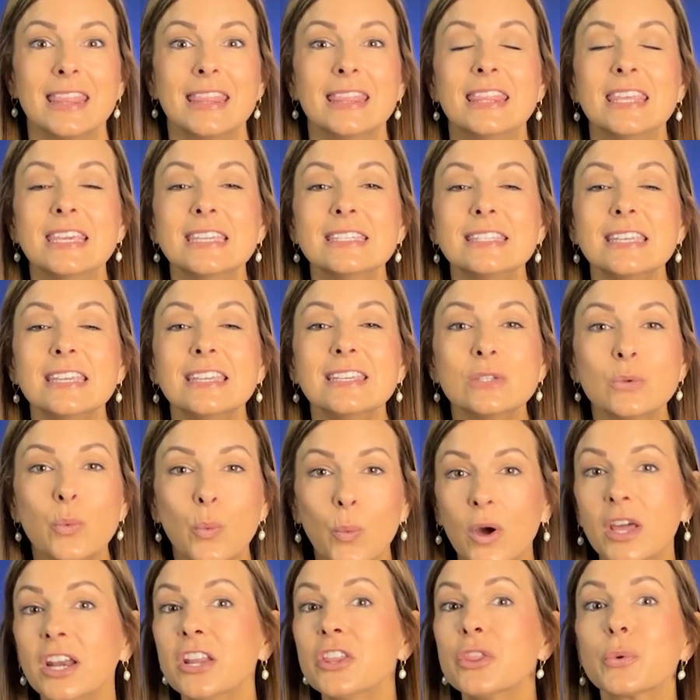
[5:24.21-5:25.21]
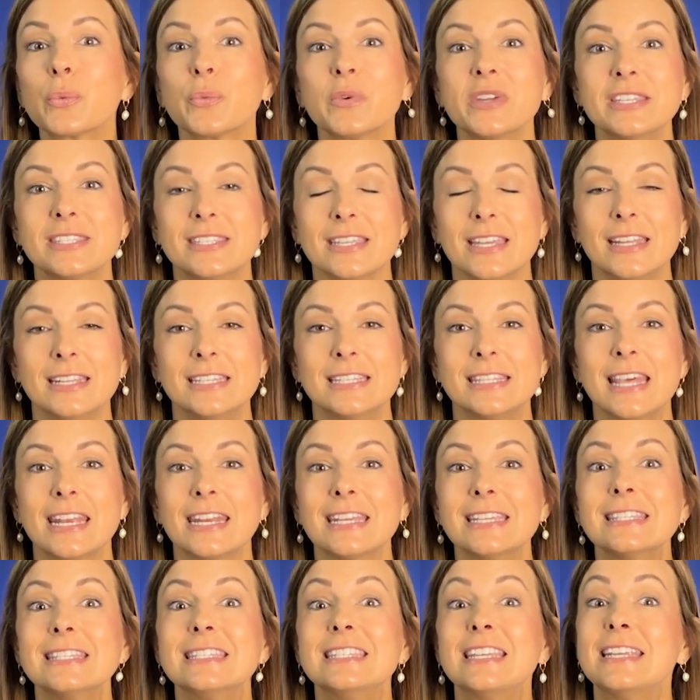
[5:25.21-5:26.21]
This is one of the reasons that
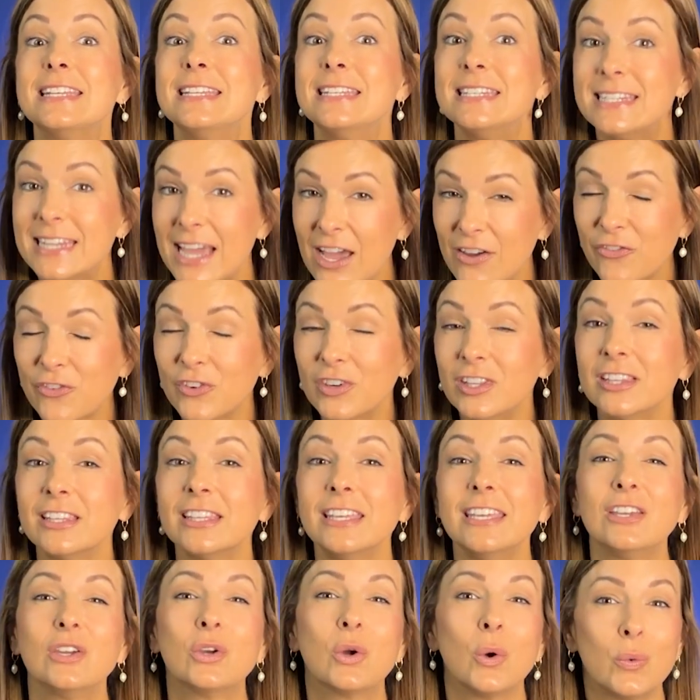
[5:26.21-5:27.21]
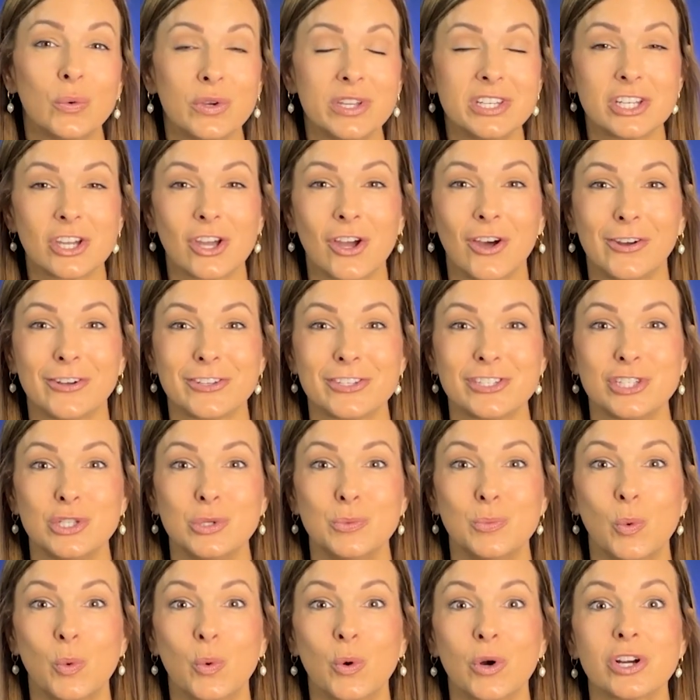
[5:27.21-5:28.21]
is definitely going to cost you
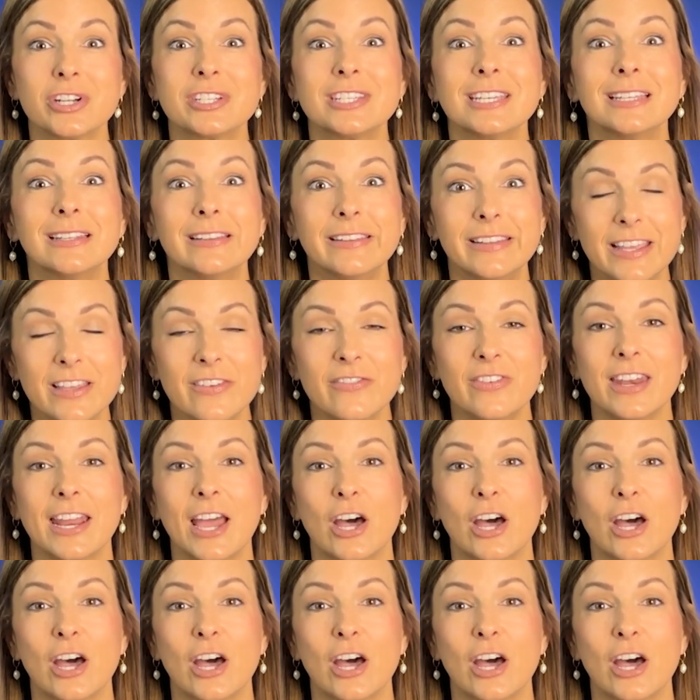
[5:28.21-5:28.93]
more to live in